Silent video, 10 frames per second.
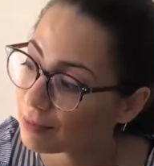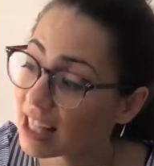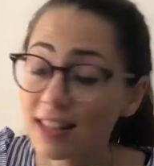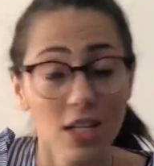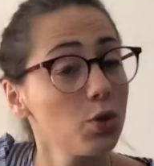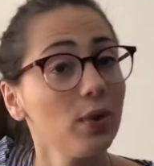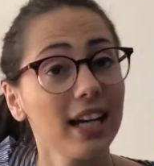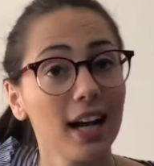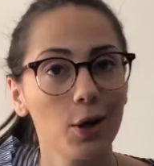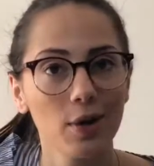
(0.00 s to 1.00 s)
In this
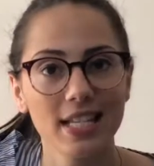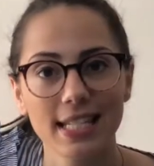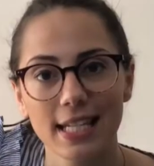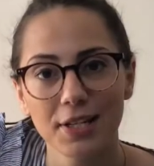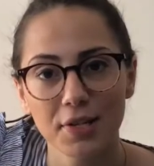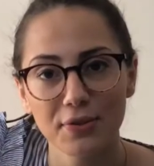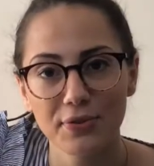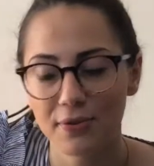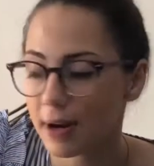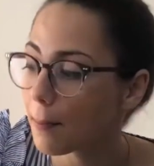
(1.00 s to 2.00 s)
week I
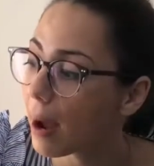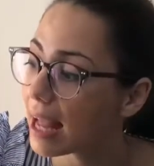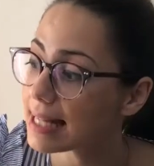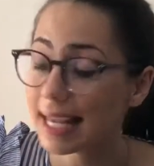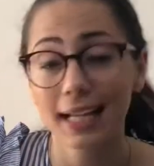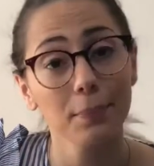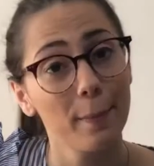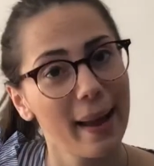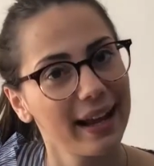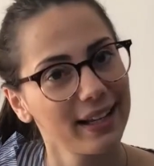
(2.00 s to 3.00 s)
receive my
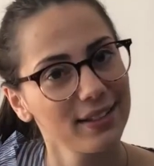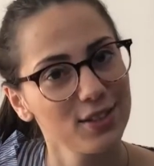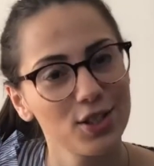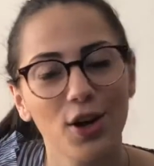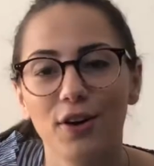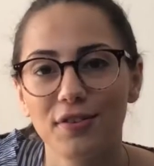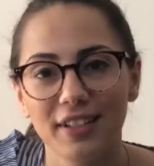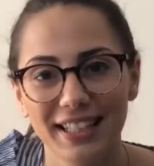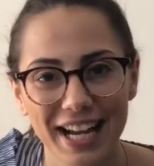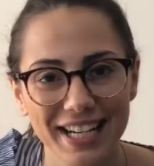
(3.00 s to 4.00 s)
second package of
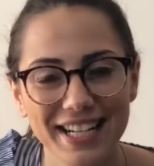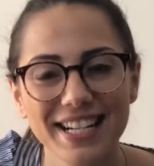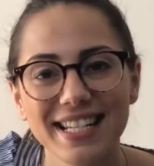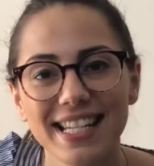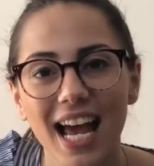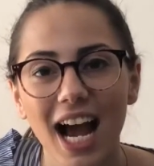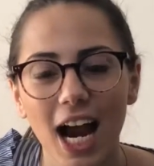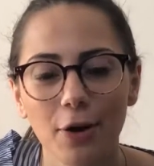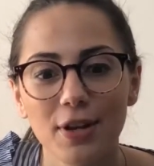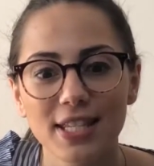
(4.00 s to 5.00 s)
aligners.
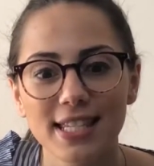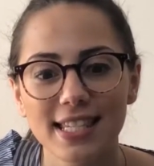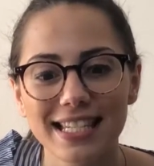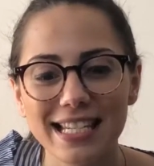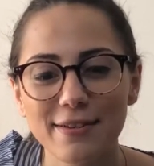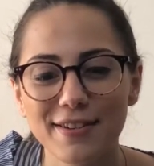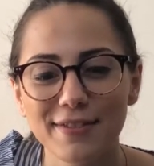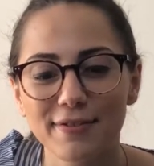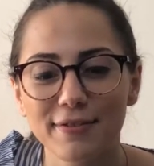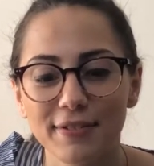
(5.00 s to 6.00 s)
I
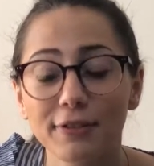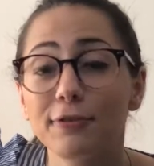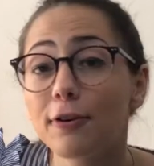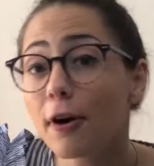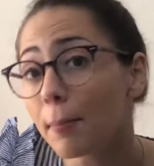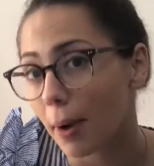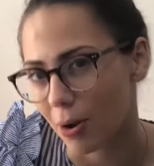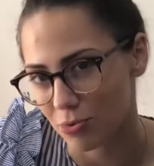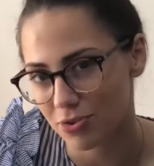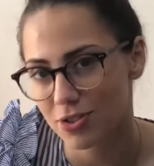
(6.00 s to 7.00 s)
receive 4
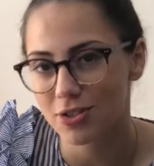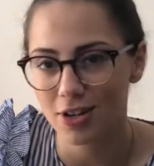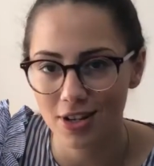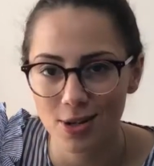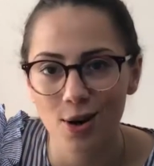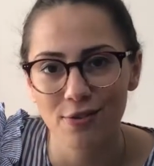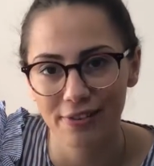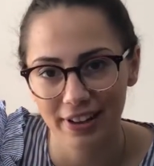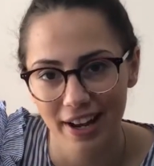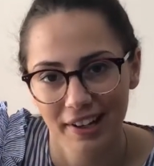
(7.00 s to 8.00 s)
months
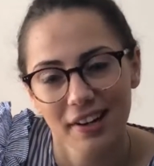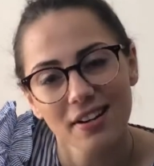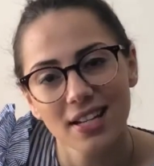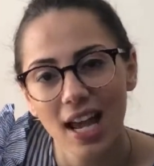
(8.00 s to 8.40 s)
of aligners.